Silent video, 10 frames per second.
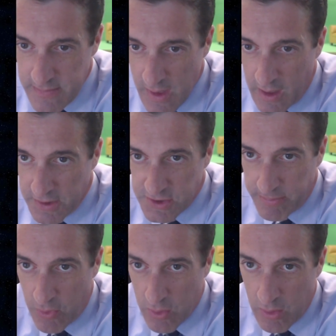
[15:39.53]

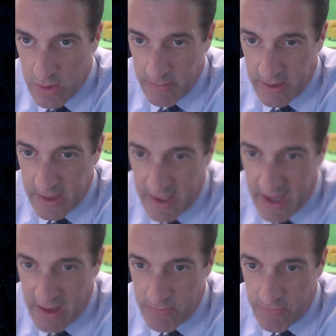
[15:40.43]
Sapporo coming in at
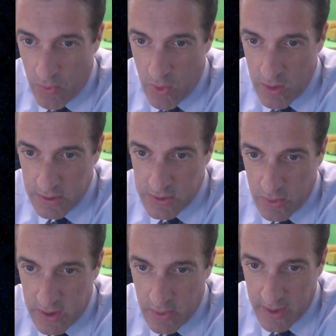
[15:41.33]
84.
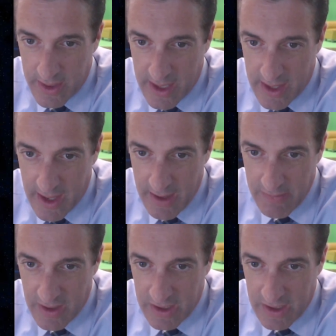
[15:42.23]
Tokyo at 88.